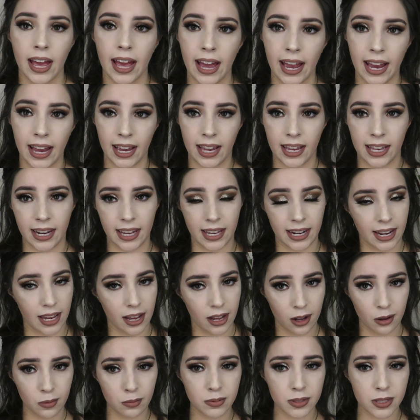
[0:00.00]
and it
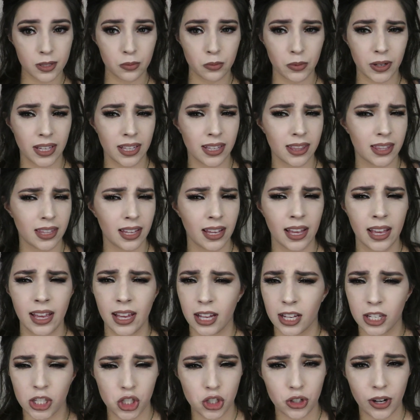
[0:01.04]
helps with
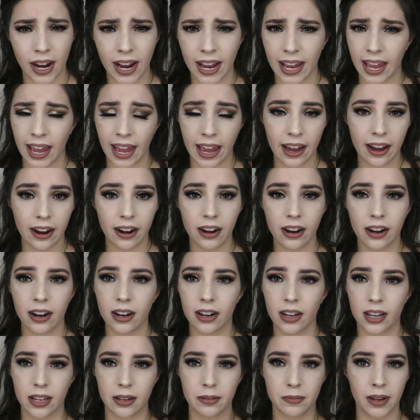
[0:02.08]
dry hair
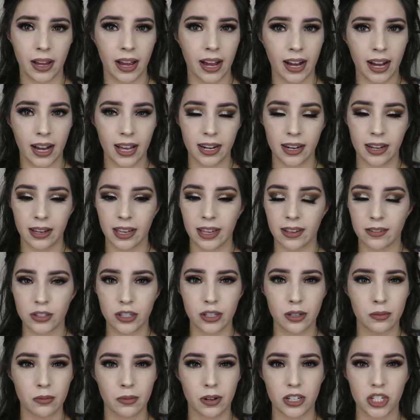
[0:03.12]
and kind of gives
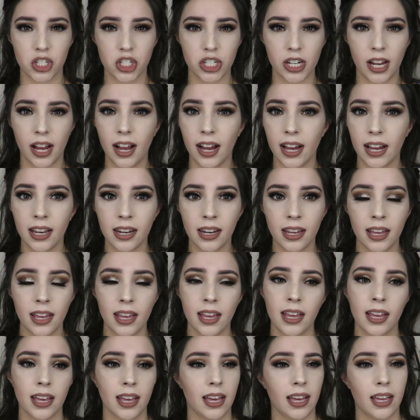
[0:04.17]
you a shine.
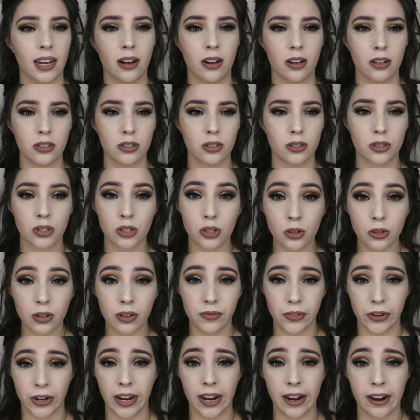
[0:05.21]
And also too,
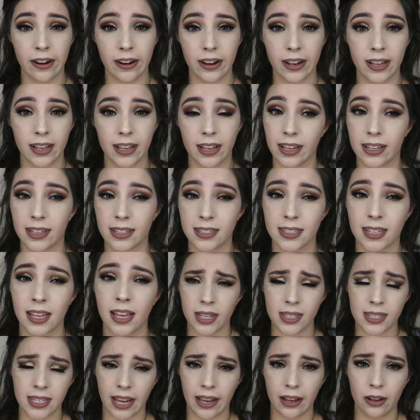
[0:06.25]
if your hair is
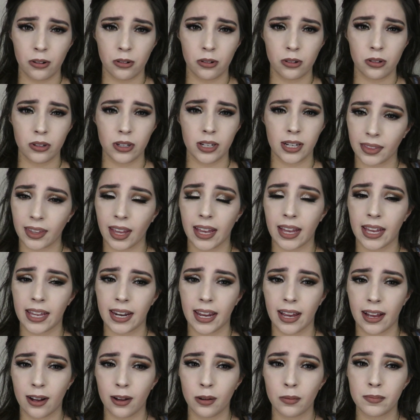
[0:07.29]
pretty tangled, it
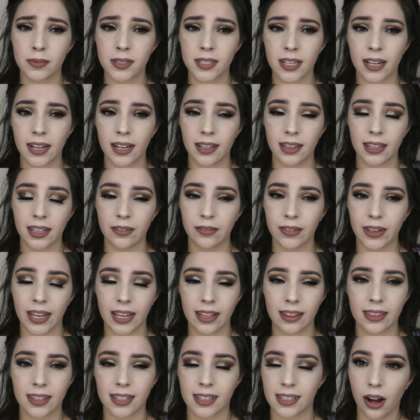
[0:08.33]
helps
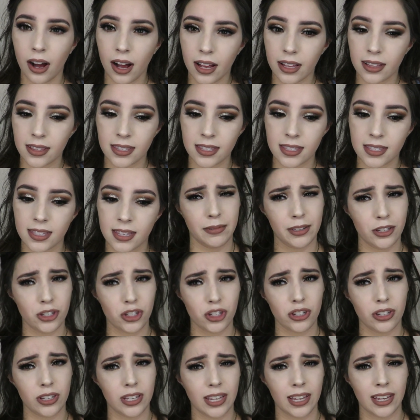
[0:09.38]
alleviate the knots.
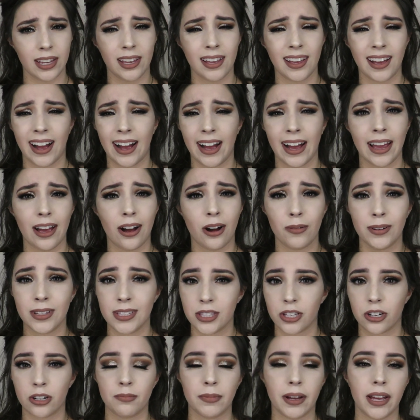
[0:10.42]
Usually I always
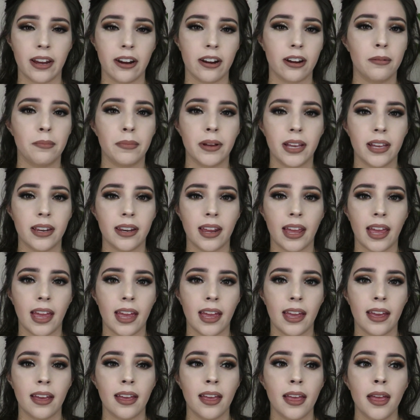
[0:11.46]
throw my hair up in
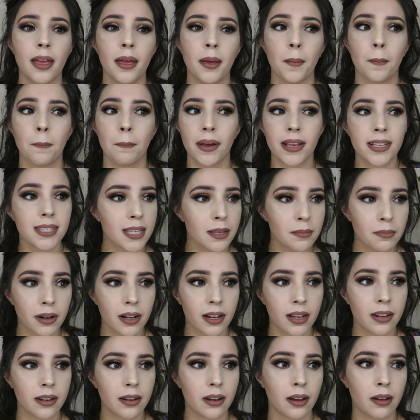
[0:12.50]
a messy
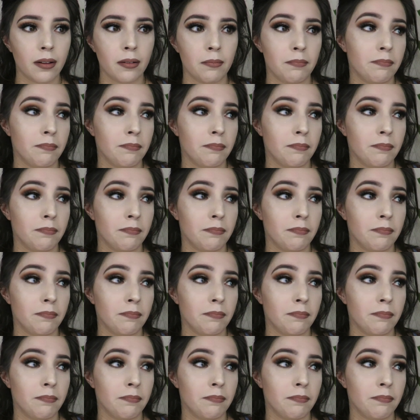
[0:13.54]
bun